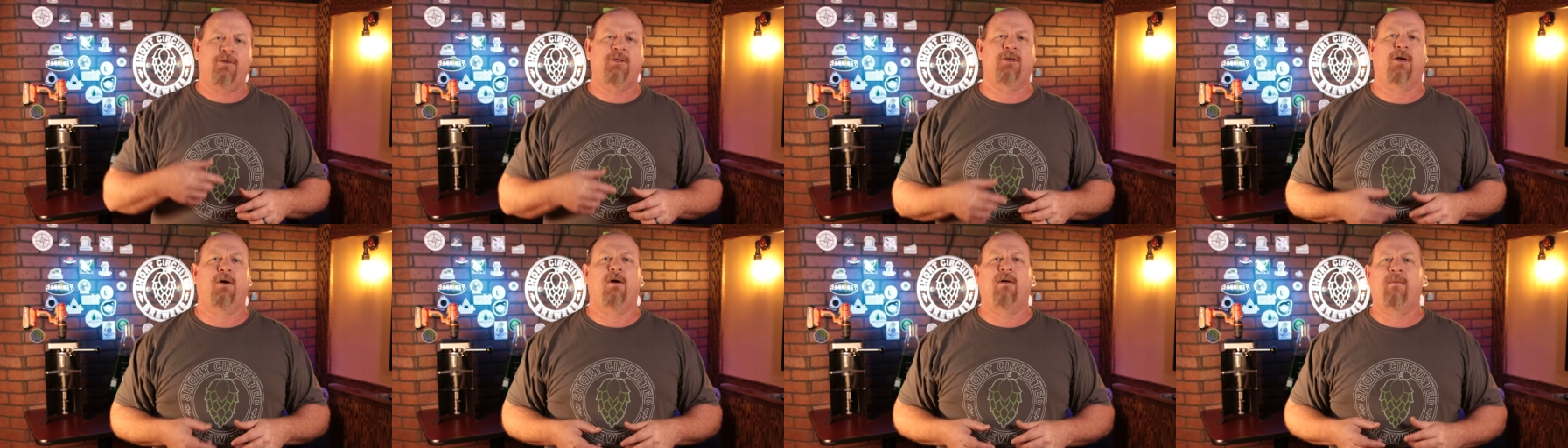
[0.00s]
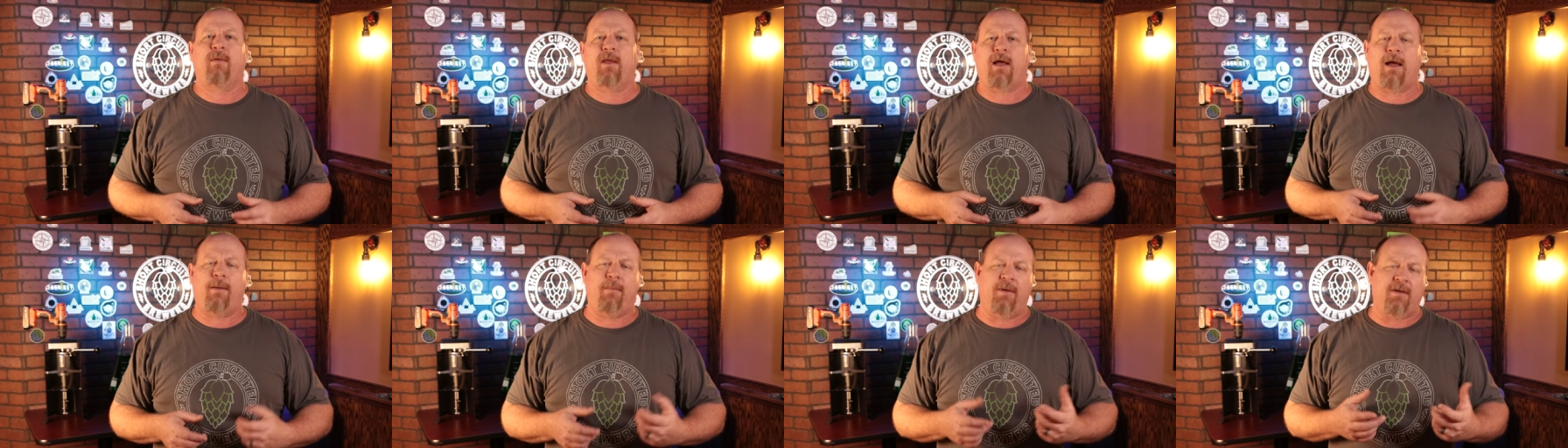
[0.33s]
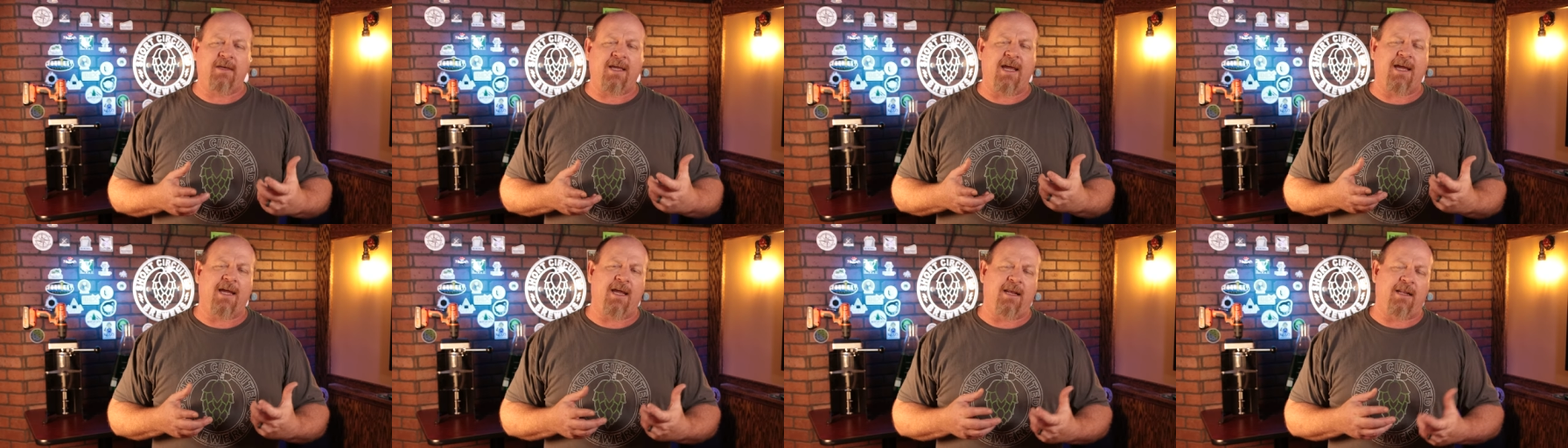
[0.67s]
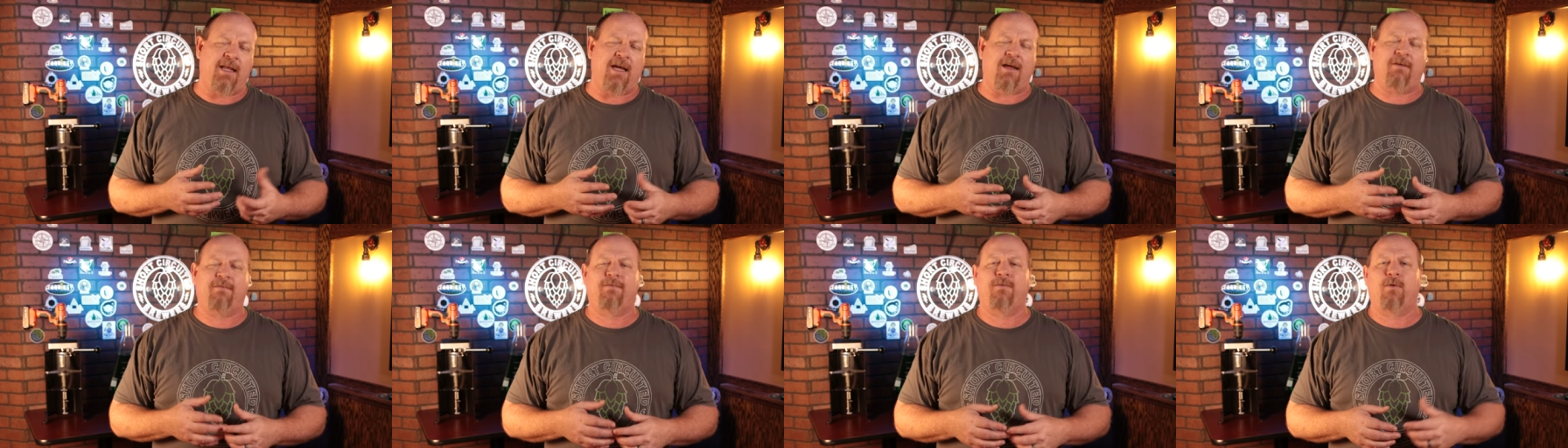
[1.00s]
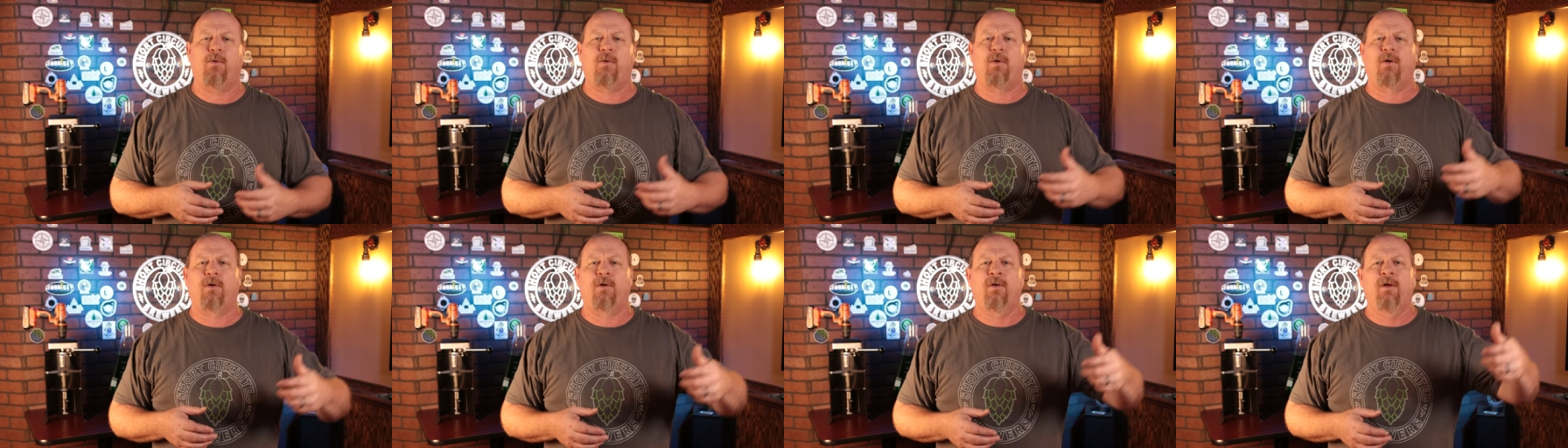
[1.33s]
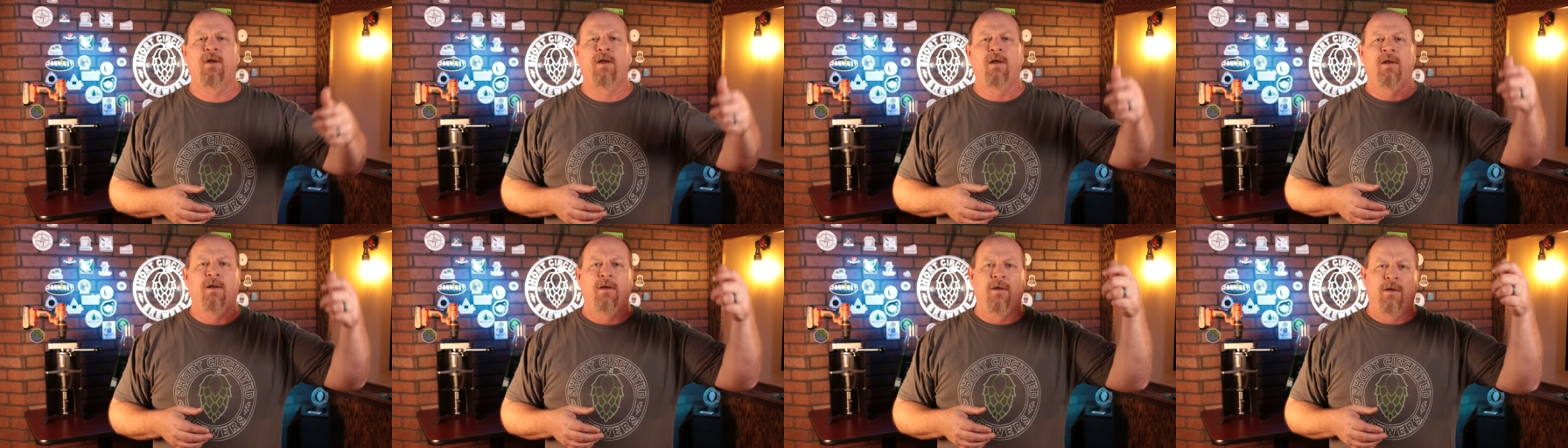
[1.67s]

So I'm taking that for